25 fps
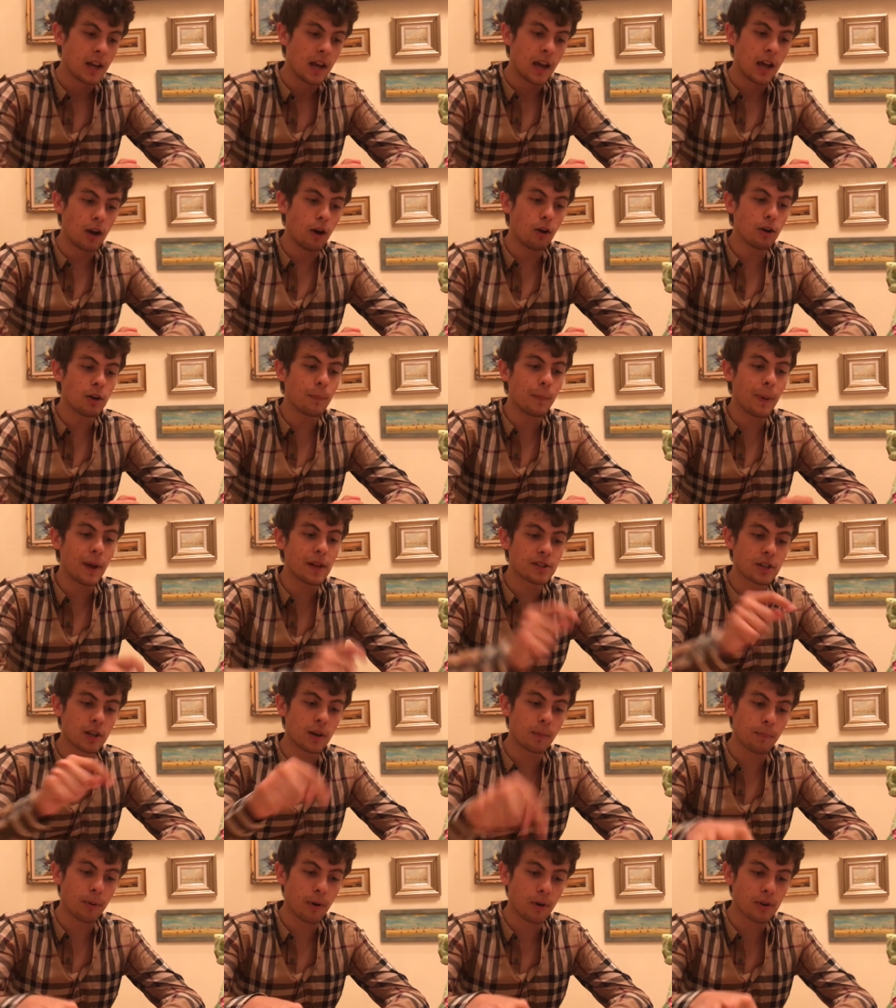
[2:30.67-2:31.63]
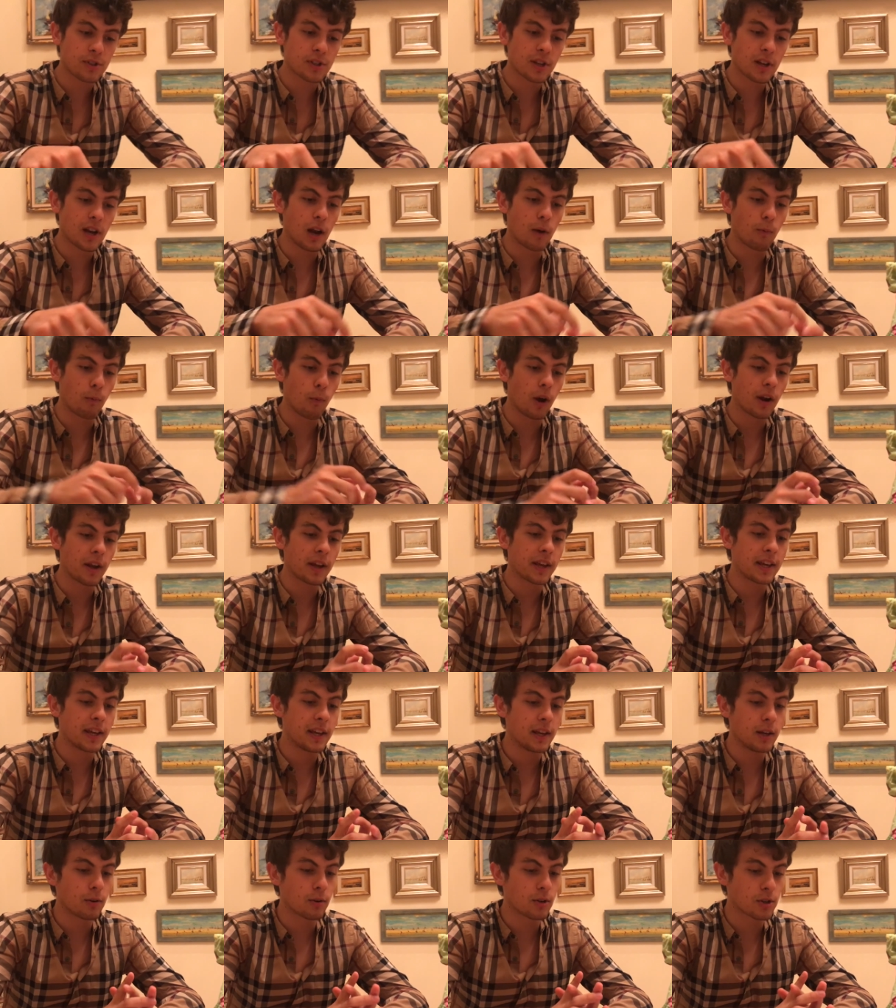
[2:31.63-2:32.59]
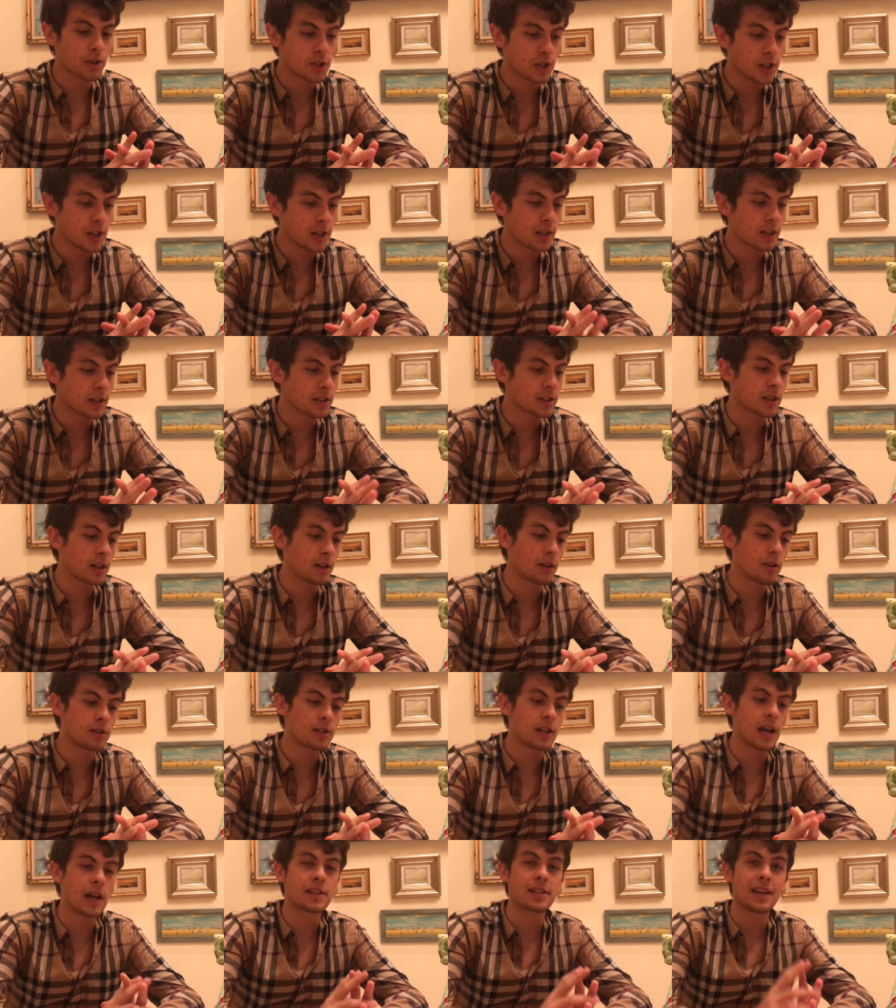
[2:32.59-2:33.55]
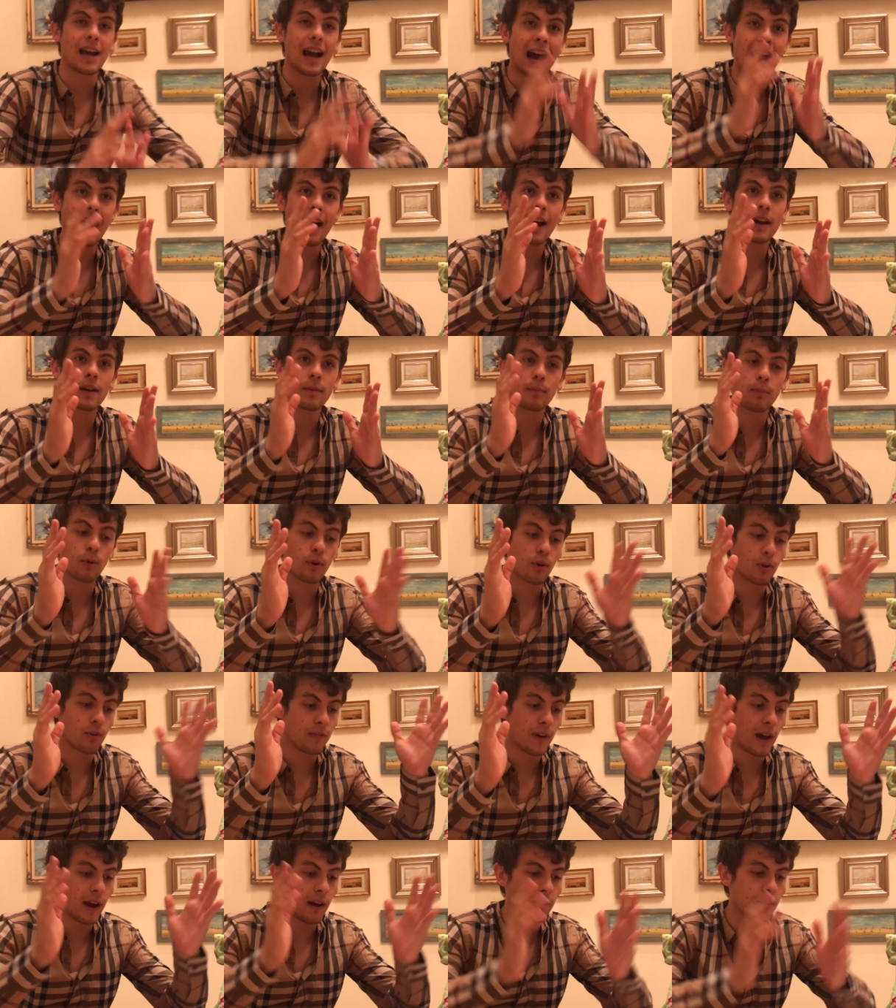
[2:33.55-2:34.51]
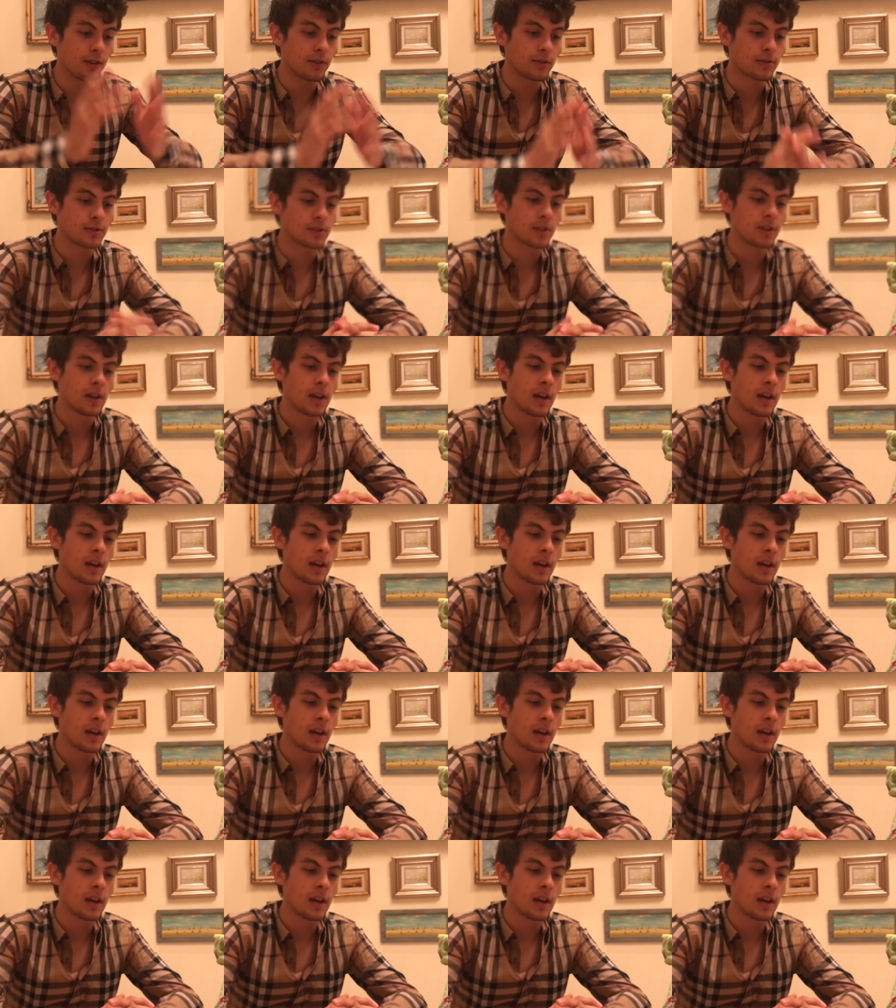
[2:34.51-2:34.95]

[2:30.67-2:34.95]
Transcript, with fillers: It all depends on a person and what he or she considers as high moral values.